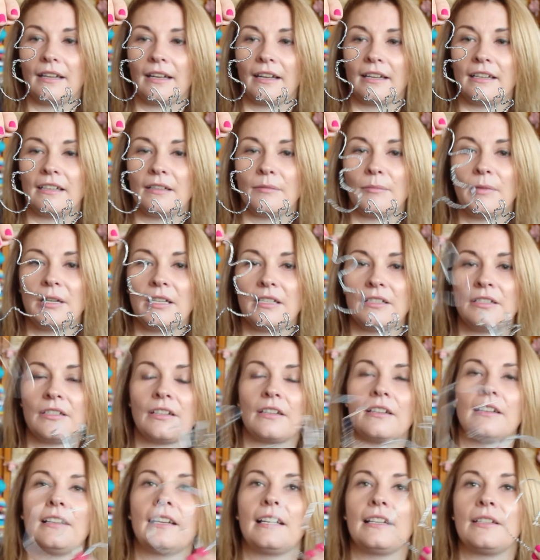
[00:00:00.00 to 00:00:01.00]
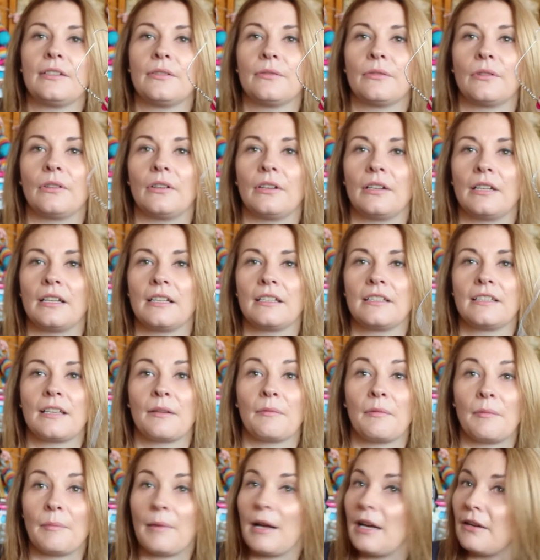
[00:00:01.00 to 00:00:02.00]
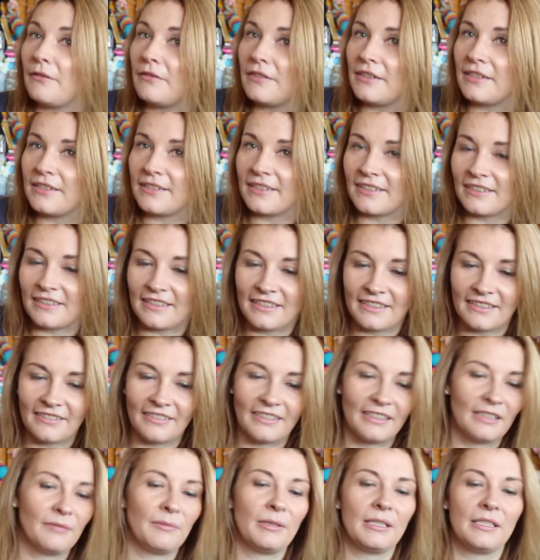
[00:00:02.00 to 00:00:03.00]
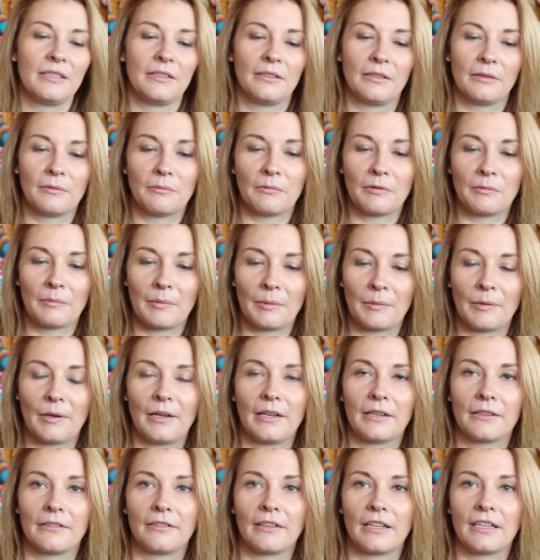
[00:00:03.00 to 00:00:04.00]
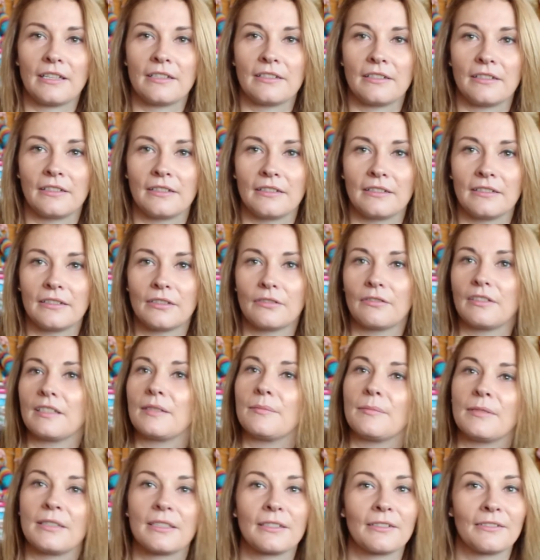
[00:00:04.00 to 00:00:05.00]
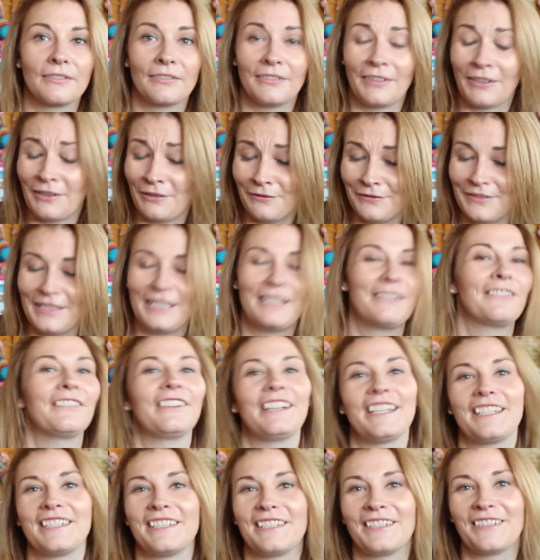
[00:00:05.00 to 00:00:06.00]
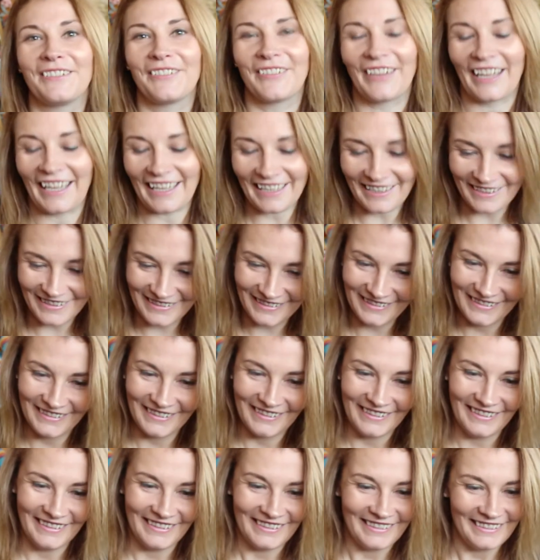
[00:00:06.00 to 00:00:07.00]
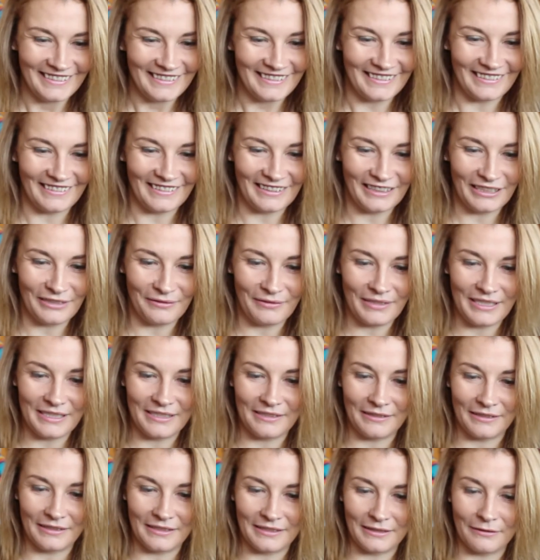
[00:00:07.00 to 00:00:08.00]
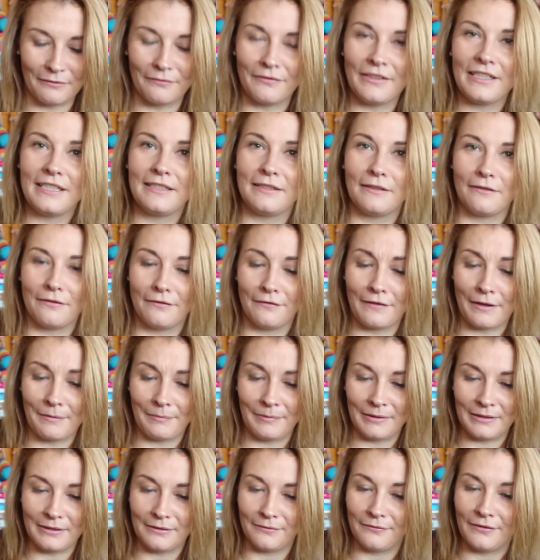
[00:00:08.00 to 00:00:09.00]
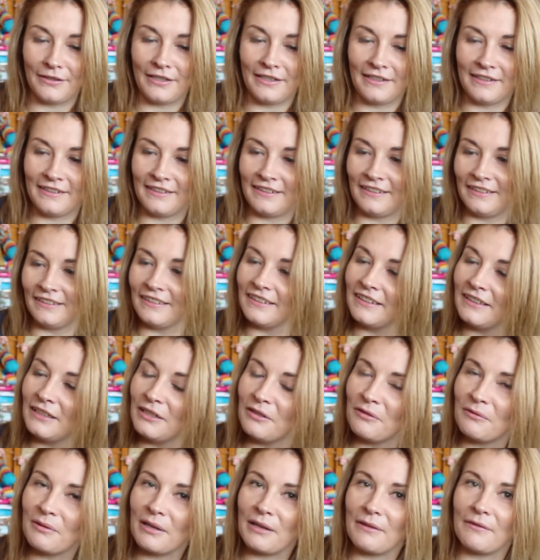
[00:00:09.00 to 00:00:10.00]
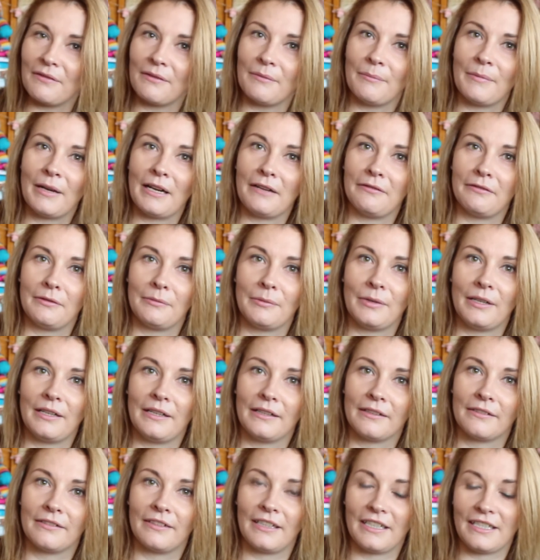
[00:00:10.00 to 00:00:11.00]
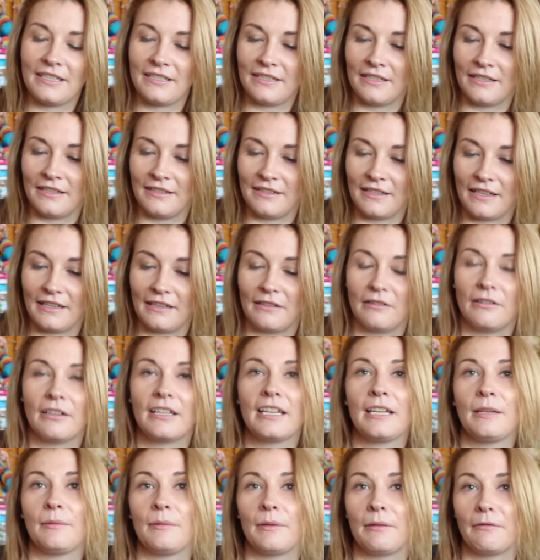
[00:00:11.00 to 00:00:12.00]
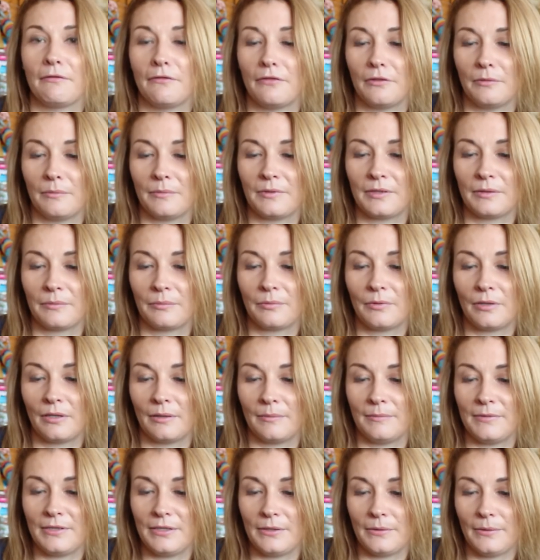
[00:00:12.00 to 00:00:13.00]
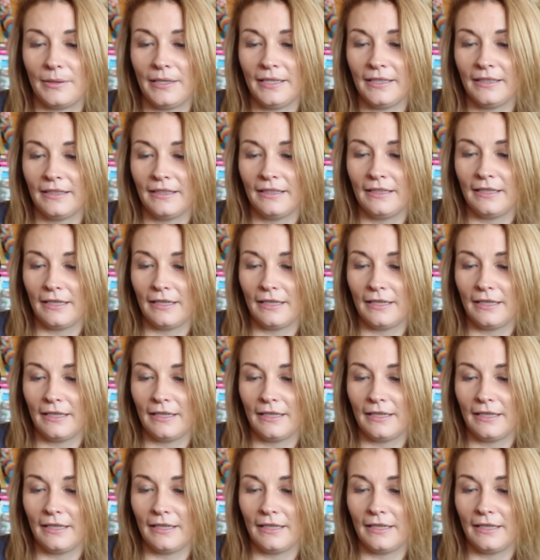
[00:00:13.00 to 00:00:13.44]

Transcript: And I might show you later on some of my other designs I'm going to be doing with my wire creations, Christmas crafty creations with Kate. So I'm going to be doing some festive fabulous fun with my other wire creations, and I'll keep you informed of what I'm doing.